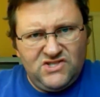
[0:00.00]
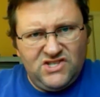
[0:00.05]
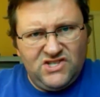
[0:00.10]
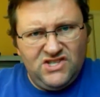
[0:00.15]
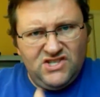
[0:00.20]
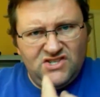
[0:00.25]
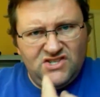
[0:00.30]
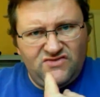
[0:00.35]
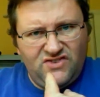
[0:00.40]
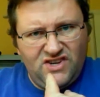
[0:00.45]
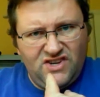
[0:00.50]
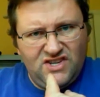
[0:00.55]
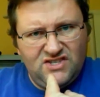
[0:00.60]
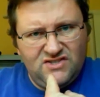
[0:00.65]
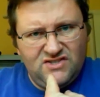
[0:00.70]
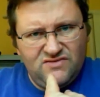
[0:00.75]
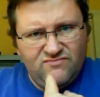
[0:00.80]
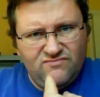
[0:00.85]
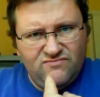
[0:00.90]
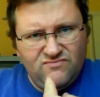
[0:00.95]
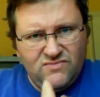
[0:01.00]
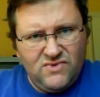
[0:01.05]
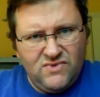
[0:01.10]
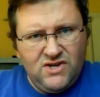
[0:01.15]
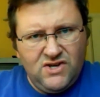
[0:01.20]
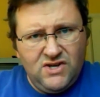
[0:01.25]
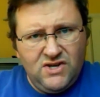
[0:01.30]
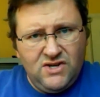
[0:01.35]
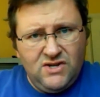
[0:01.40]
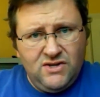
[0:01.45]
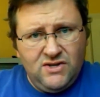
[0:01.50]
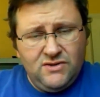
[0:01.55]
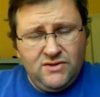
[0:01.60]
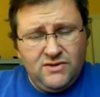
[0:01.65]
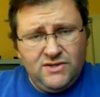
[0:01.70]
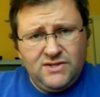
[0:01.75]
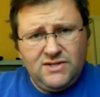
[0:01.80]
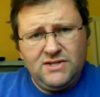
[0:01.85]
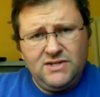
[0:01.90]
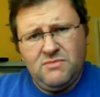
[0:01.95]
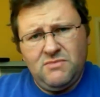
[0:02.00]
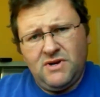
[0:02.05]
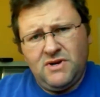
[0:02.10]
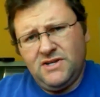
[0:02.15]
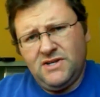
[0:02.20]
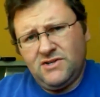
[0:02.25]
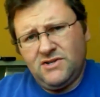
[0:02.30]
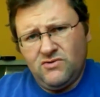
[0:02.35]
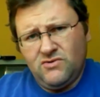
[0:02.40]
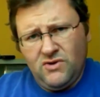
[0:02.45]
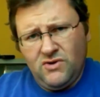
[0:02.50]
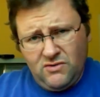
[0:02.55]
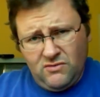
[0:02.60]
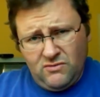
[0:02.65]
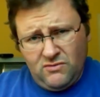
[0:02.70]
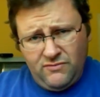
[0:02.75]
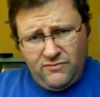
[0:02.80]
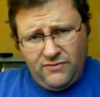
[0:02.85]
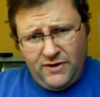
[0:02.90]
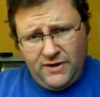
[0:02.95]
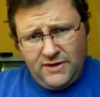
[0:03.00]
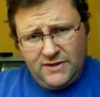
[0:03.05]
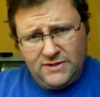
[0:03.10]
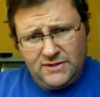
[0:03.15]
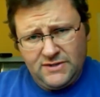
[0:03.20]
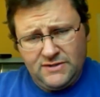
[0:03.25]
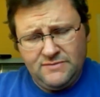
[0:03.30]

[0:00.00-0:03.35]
See this face? This is my disgruntled face.